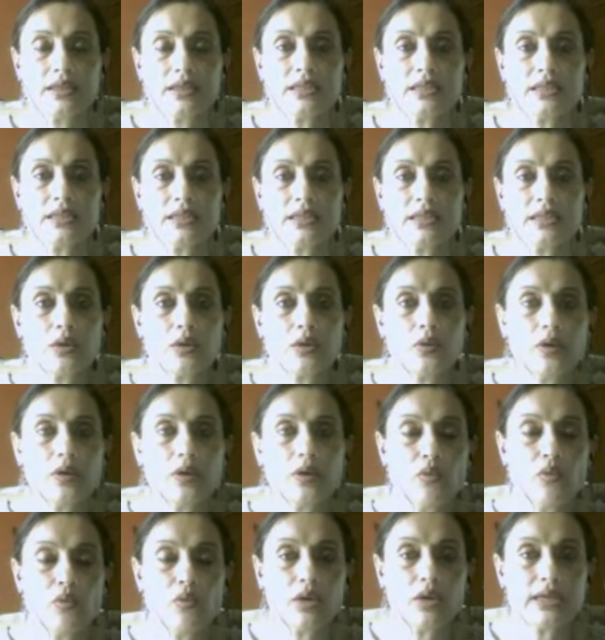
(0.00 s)
So
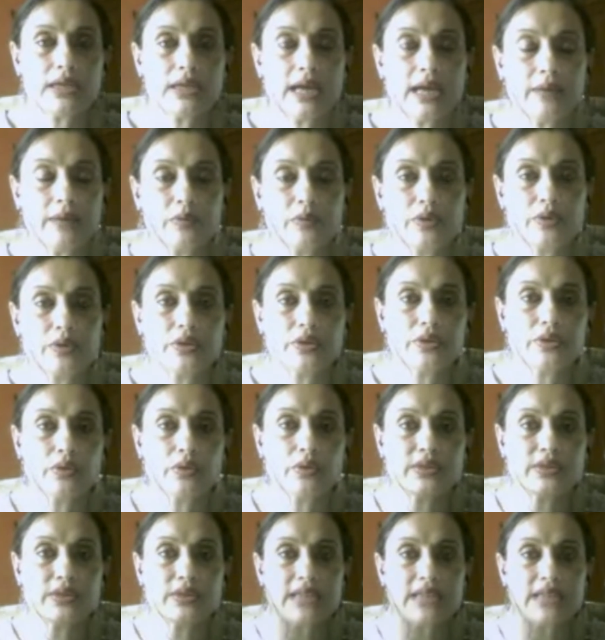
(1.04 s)
what I'm going to
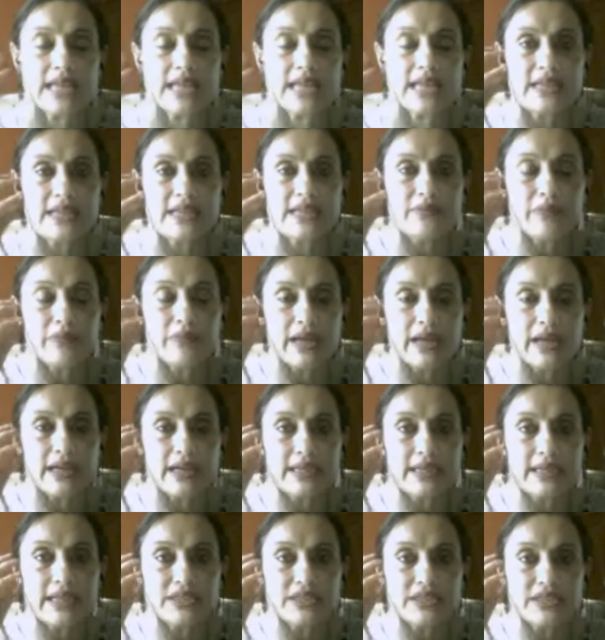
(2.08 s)
do is, as if my
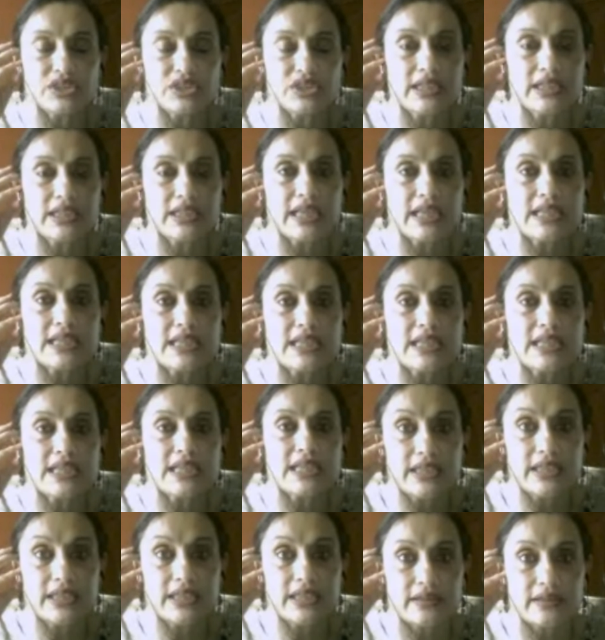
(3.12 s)
attention is
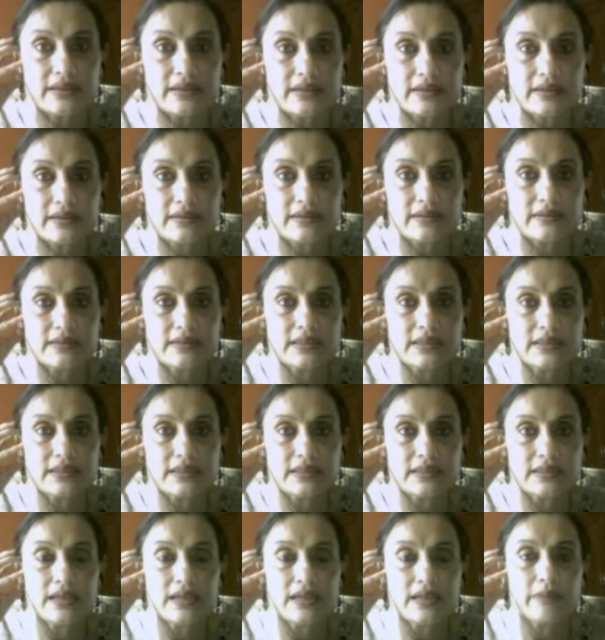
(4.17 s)
here,
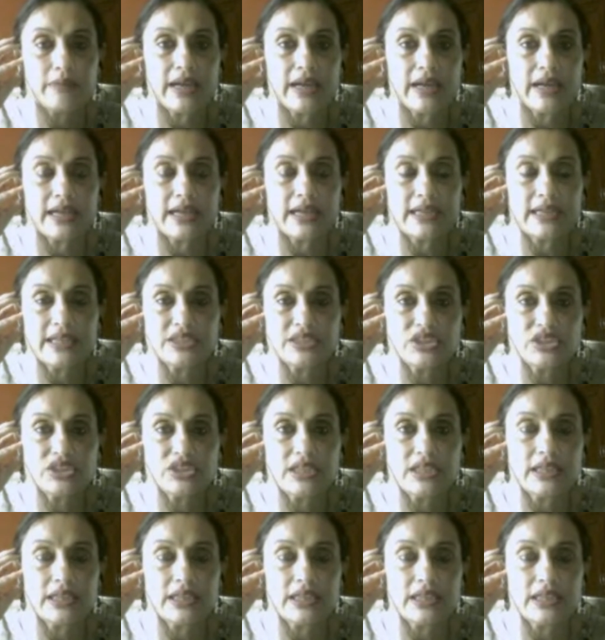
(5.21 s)
my
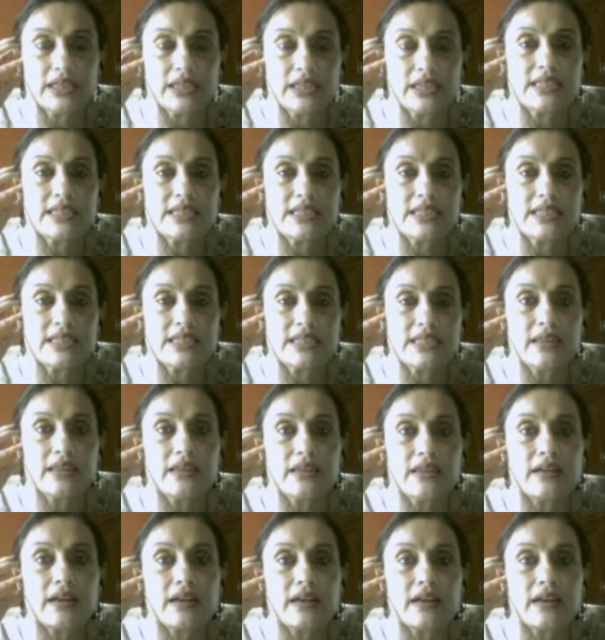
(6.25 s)
attention is in
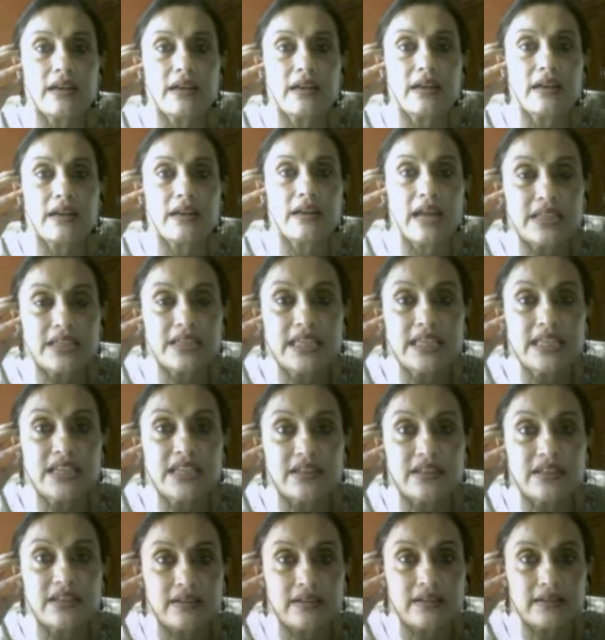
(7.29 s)
the right
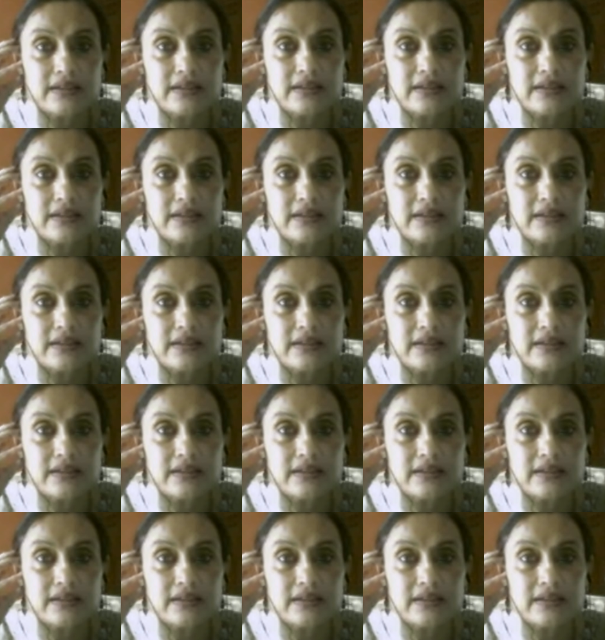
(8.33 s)
ear,